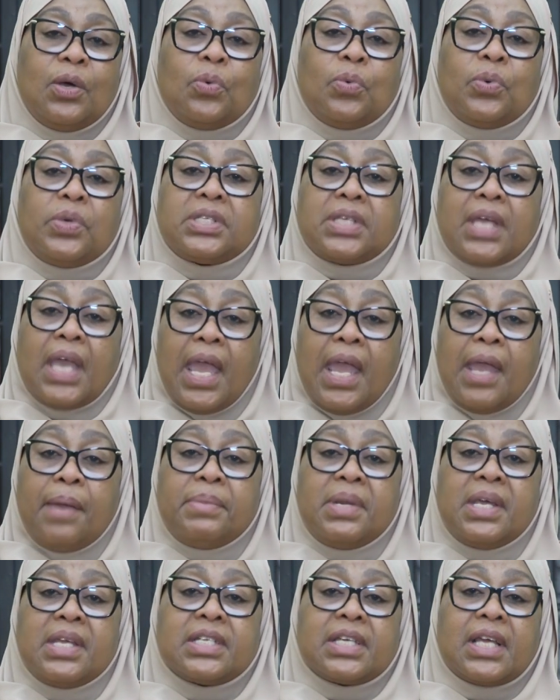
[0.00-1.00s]
which
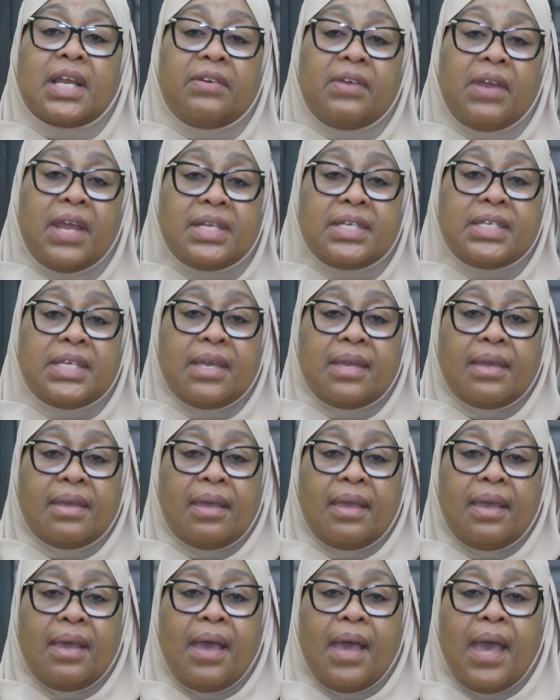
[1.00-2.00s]
aimed at creating
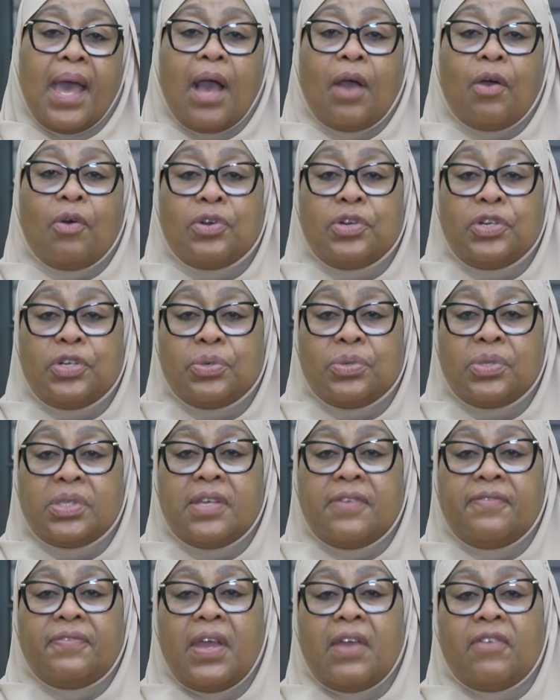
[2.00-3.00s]
a
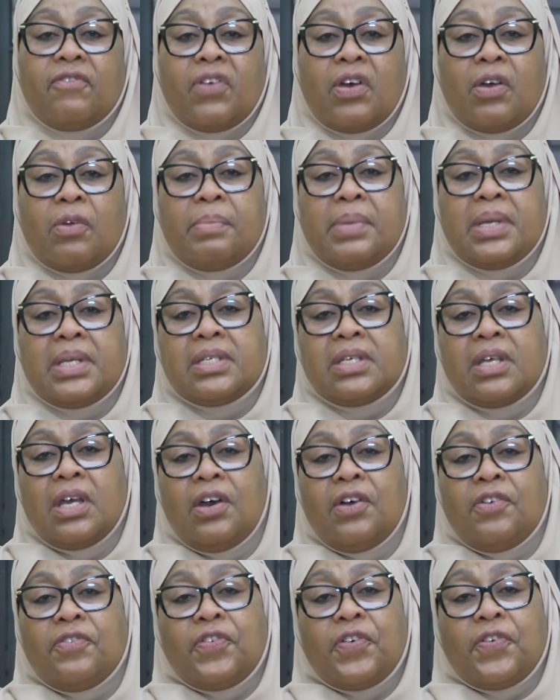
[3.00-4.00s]
conducive environment
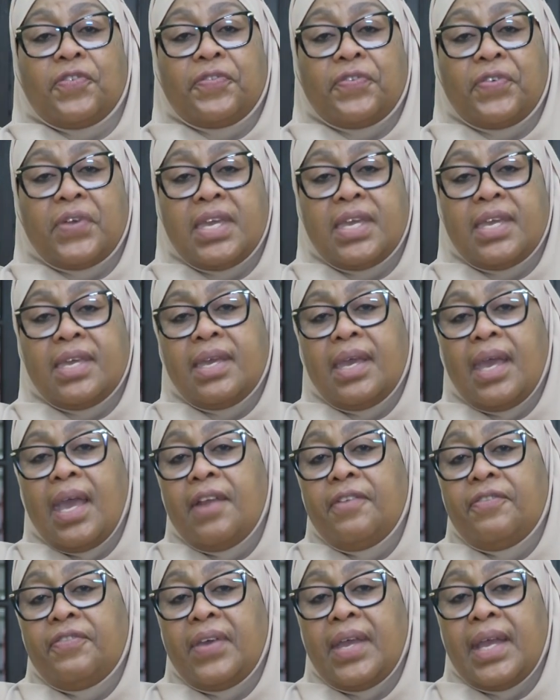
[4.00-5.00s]
for free
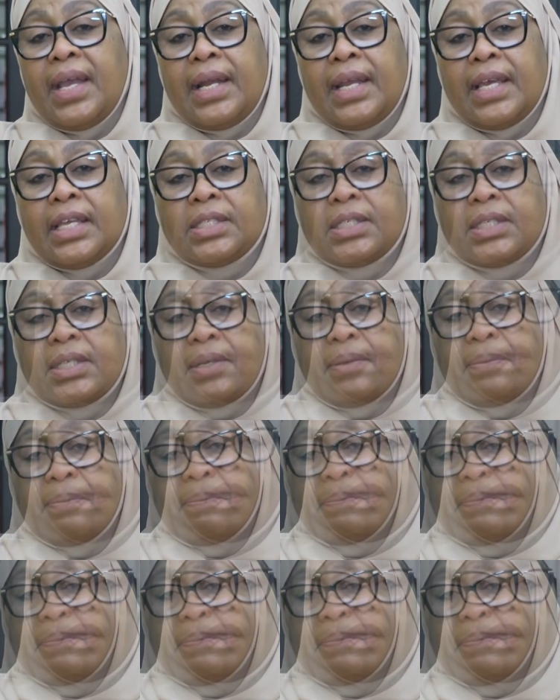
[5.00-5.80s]
and fair election.